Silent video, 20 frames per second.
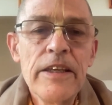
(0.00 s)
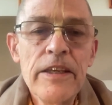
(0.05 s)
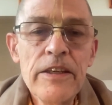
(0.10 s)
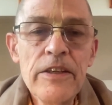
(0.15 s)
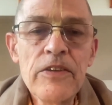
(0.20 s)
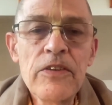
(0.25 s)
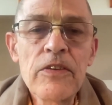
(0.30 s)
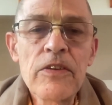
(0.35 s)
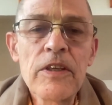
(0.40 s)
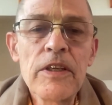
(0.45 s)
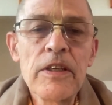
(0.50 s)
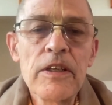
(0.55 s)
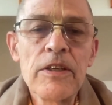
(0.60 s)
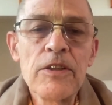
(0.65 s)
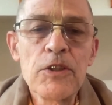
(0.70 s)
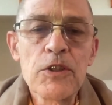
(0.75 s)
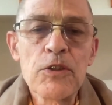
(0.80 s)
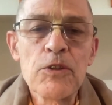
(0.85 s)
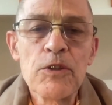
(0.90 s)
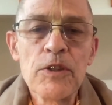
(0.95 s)
Is the
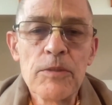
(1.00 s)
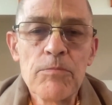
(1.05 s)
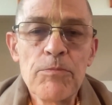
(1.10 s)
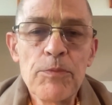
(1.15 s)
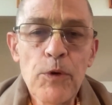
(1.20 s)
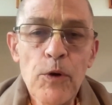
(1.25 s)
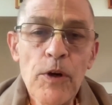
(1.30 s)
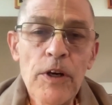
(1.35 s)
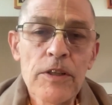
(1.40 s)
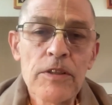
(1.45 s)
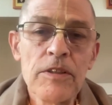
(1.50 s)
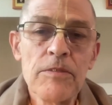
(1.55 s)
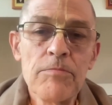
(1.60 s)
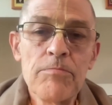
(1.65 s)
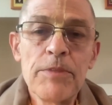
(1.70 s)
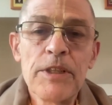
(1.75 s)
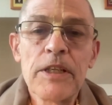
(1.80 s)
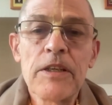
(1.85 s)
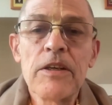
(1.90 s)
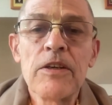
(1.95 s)
issue
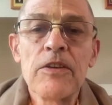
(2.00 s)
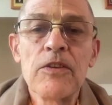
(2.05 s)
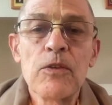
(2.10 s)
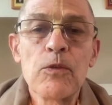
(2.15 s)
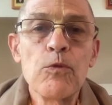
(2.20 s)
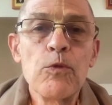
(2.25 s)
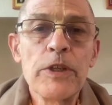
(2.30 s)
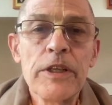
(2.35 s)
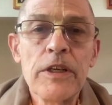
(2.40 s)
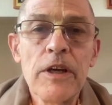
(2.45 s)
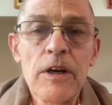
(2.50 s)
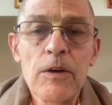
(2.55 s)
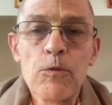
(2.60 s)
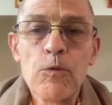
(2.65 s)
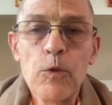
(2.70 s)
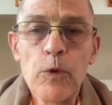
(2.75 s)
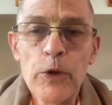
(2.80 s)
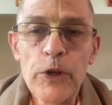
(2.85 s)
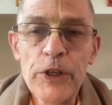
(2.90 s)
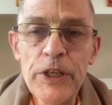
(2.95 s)
important because we are
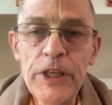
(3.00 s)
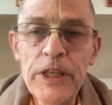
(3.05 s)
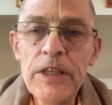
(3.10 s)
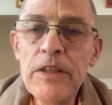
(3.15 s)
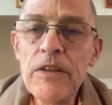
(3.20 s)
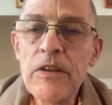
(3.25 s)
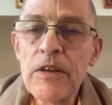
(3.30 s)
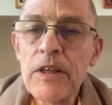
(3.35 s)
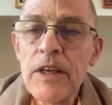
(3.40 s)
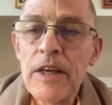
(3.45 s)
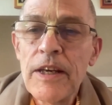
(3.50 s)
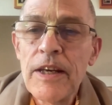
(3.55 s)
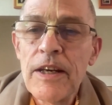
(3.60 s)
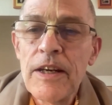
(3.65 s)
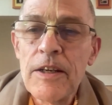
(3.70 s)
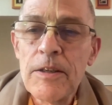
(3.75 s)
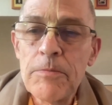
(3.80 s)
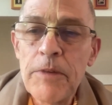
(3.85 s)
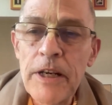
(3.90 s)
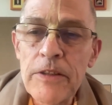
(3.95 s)
worried
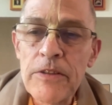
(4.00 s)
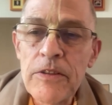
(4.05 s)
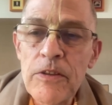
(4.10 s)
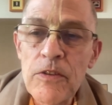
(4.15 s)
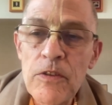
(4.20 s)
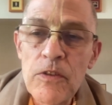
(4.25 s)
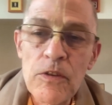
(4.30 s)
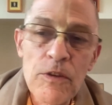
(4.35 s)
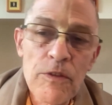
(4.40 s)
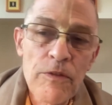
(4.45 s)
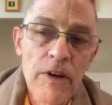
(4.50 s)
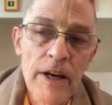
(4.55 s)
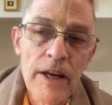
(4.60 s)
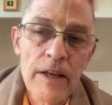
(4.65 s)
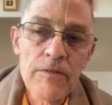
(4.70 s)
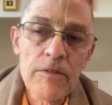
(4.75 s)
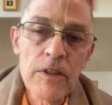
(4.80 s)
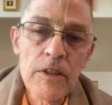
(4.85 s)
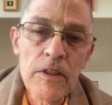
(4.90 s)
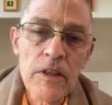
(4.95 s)
about the
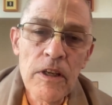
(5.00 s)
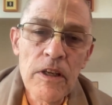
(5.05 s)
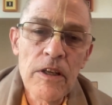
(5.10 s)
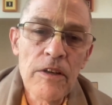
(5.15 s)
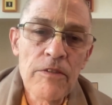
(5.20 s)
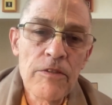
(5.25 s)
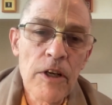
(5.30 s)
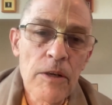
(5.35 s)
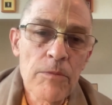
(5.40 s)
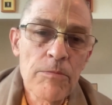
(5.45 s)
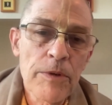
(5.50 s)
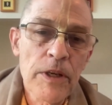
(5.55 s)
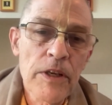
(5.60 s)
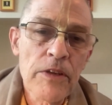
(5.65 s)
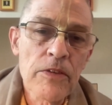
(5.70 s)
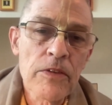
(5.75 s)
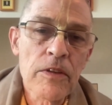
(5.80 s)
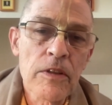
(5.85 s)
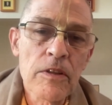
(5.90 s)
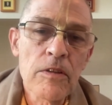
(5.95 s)
survival of our
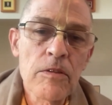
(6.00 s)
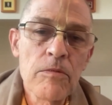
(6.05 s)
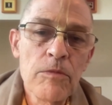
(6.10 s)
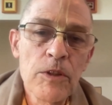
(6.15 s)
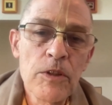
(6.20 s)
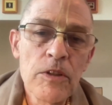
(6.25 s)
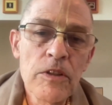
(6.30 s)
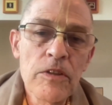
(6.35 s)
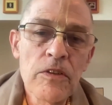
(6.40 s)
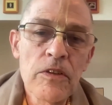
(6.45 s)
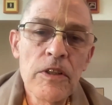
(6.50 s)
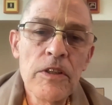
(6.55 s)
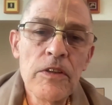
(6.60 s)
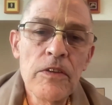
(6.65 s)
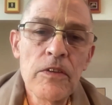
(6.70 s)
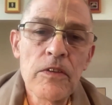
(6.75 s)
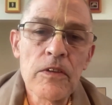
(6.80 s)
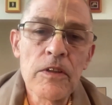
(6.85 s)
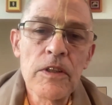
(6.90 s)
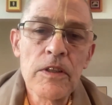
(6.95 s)
present
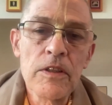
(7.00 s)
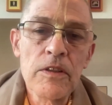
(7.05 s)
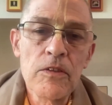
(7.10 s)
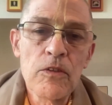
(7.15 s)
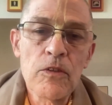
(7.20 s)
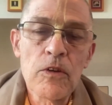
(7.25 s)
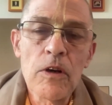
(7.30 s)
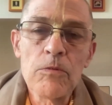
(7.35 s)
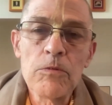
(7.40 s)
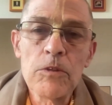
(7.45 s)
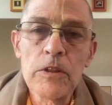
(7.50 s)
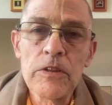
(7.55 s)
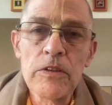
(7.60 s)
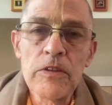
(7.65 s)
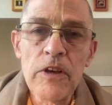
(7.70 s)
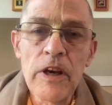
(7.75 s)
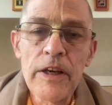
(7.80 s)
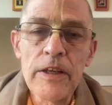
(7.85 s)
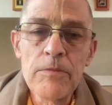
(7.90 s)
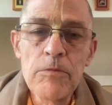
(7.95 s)
communities in
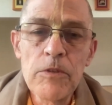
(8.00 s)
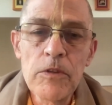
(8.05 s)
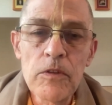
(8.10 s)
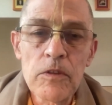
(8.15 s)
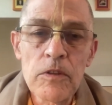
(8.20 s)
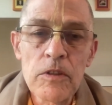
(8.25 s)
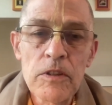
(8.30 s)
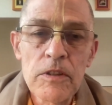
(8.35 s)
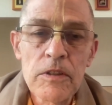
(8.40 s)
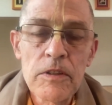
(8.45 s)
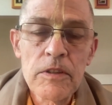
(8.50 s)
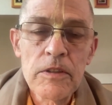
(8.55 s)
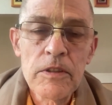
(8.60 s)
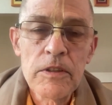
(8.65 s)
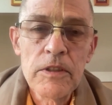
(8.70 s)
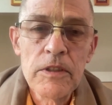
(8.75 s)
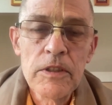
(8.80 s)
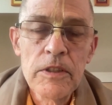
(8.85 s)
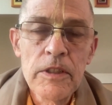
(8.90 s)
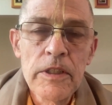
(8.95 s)
troubled times?
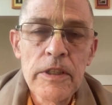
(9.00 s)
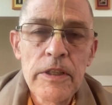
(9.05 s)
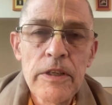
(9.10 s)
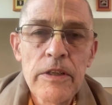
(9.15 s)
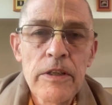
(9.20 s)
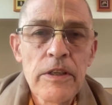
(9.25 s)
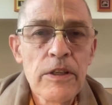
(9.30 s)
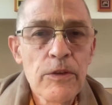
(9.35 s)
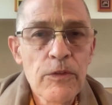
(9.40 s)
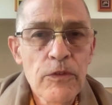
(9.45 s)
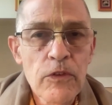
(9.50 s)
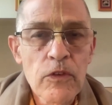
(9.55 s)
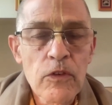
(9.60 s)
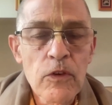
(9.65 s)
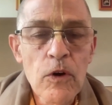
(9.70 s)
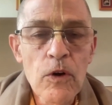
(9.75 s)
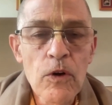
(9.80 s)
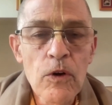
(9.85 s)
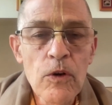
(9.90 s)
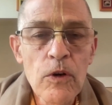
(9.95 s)
If
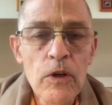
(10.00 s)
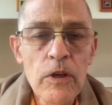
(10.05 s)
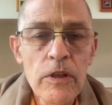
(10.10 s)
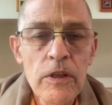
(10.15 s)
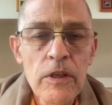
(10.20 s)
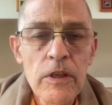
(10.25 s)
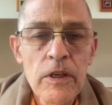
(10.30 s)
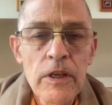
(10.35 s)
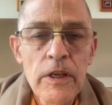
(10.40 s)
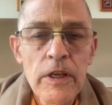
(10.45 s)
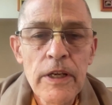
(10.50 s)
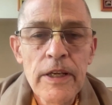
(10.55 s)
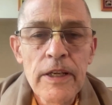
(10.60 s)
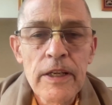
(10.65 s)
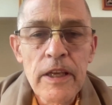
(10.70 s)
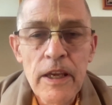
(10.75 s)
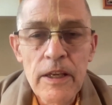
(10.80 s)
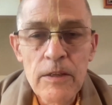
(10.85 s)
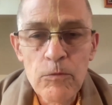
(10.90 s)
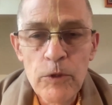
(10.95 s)
so,
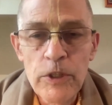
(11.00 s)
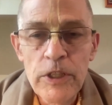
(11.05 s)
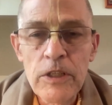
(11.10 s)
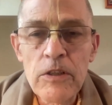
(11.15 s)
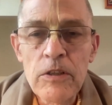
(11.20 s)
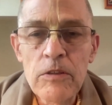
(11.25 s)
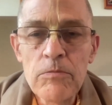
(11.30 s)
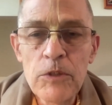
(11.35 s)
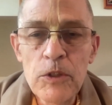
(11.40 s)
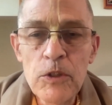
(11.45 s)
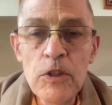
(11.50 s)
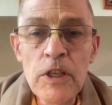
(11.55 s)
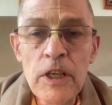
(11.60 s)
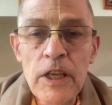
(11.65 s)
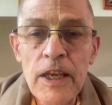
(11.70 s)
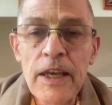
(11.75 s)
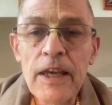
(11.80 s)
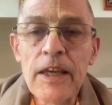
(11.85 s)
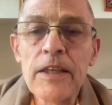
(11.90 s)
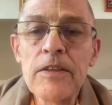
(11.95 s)
can we
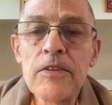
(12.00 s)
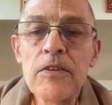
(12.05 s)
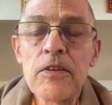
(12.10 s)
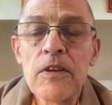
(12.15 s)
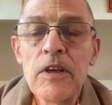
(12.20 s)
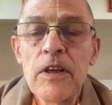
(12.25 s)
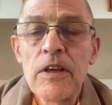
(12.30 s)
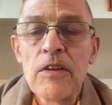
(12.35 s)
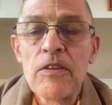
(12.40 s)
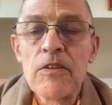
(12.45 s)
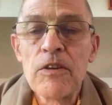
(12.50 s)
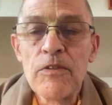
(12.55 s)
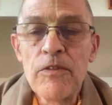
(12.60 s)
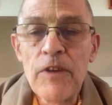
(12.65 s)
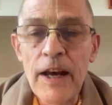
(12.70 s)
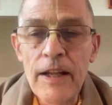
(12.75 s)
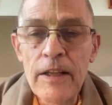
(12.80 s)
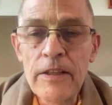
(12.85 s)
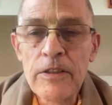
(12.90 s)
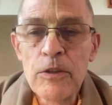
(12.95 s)
communicate the
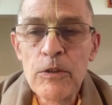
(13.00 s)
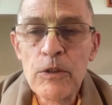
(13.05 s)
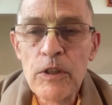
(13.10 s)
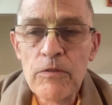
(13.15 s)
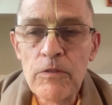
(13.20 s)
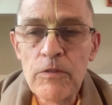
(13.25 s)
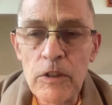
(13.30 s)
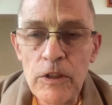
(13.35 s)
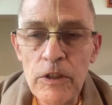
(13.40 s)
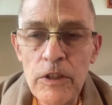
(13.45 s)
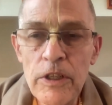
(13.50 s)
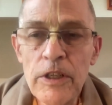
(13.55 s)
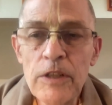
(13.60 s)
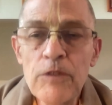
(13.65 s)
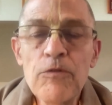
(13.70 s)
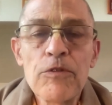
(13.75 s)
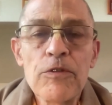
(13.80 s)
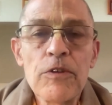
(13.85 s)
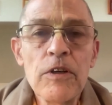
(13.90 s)
value of learning